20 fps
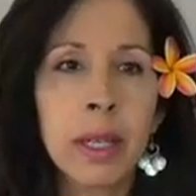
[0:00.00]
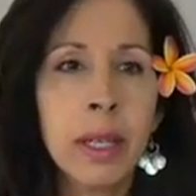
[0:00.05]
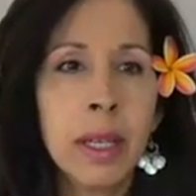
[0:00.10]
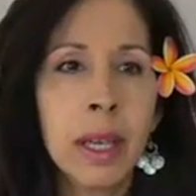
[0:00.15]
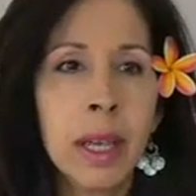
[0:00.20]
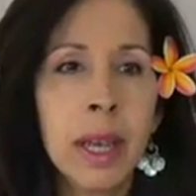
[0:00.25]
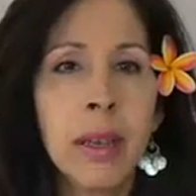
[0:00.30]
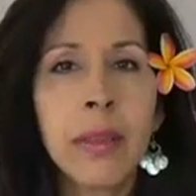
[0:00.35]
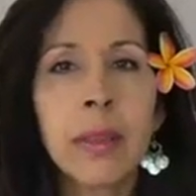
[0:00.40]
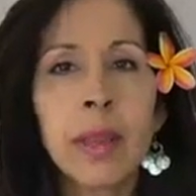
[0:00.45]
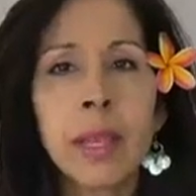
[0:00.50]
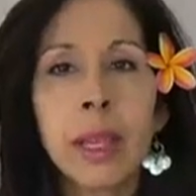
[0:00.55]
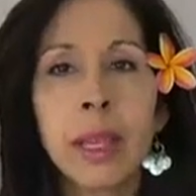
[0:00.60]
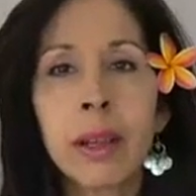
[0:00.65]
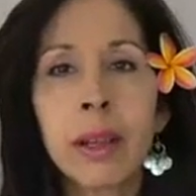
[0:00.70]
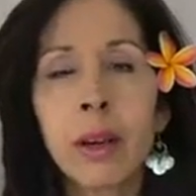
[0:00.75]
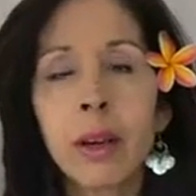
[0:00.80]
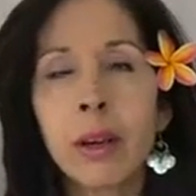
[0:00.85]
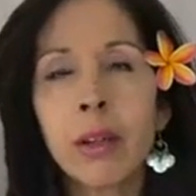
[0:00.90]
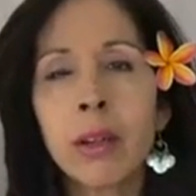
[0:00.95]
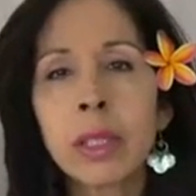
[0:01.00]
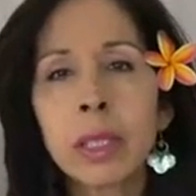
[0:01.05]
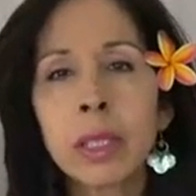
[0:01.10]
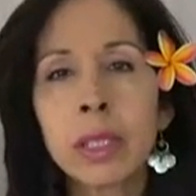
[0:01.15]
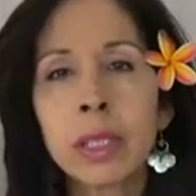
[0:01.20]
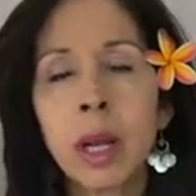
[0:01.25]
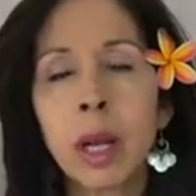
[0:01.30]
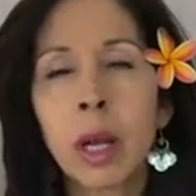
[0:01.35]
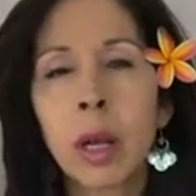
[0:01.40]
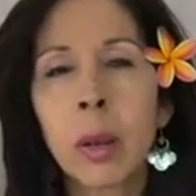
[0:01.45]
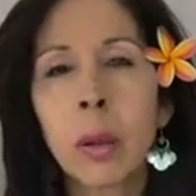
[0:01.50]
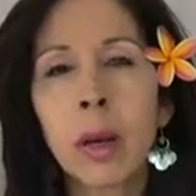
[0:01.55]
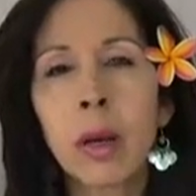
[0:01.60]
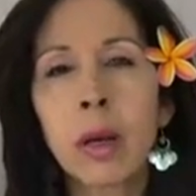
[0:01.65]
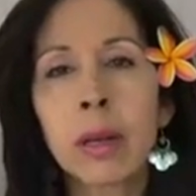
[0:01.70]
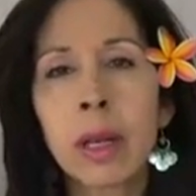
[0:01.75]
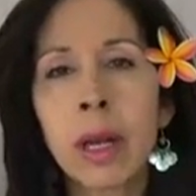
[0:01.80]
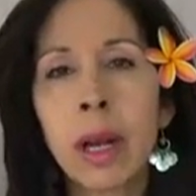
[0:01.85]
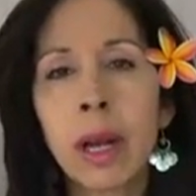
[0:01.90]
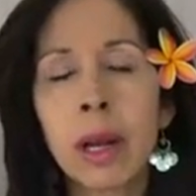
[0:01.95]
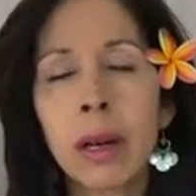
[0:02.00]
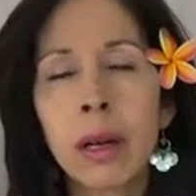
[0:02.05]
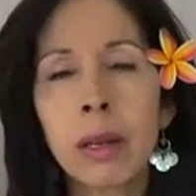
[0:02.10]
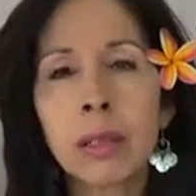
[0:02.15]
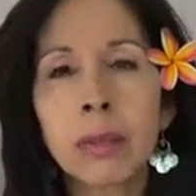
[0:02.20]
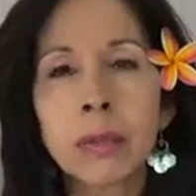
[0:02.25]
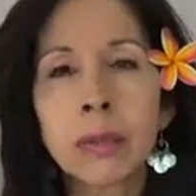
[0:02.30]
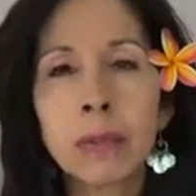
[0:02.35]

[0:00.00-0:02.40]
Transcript: And then I always talk about how